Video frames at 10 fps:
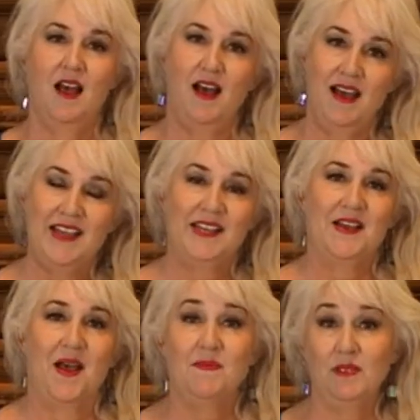Hi,
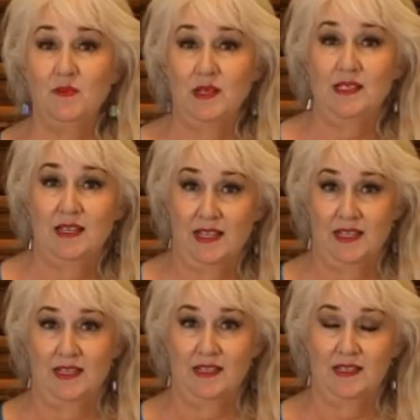I'm Louisa
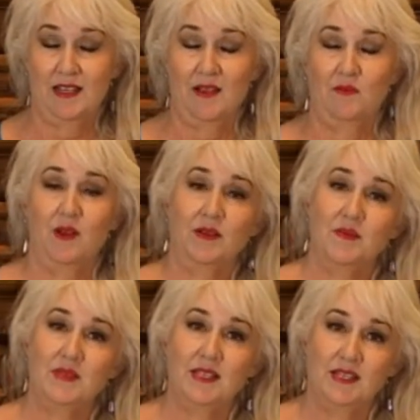Higgins and
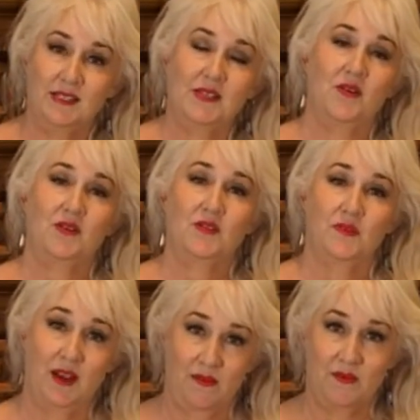welcome to Easy Arts for
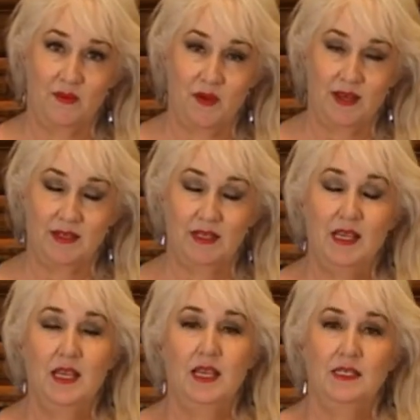Everyone.
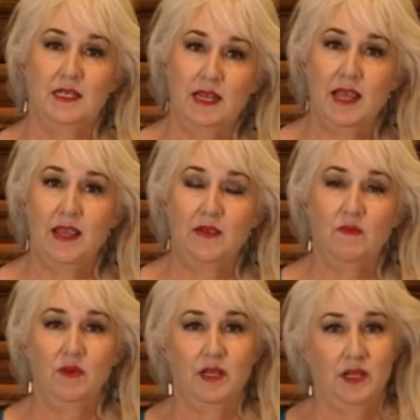Today
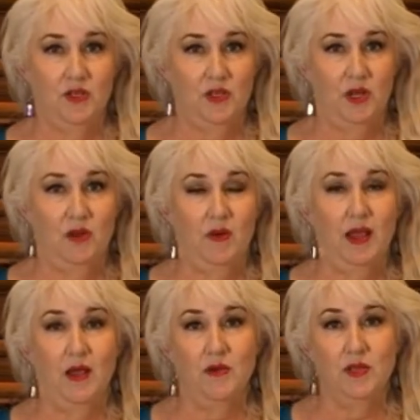we're going to show
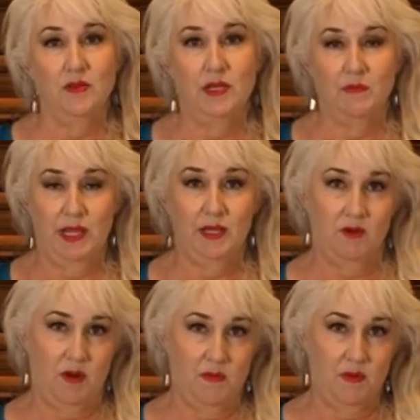how you can make an
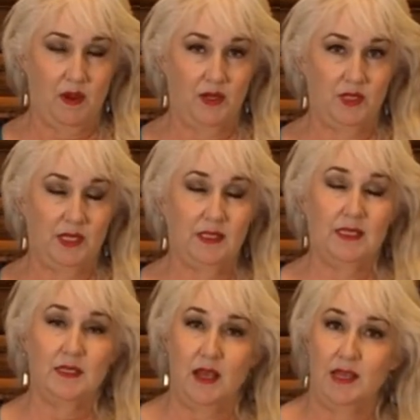art project
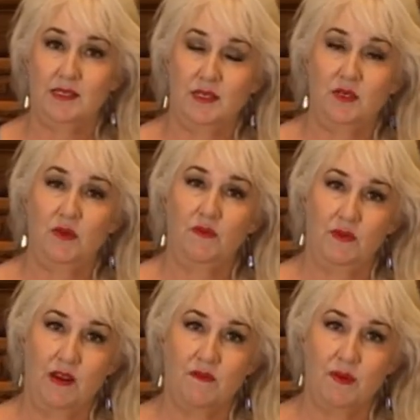that ties into a
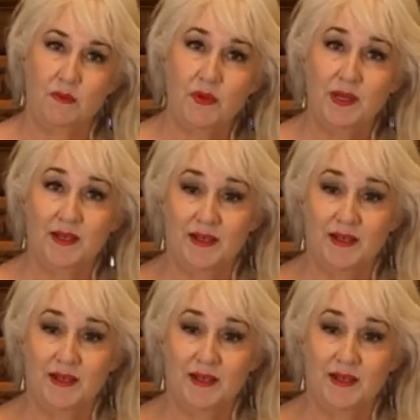favorite book.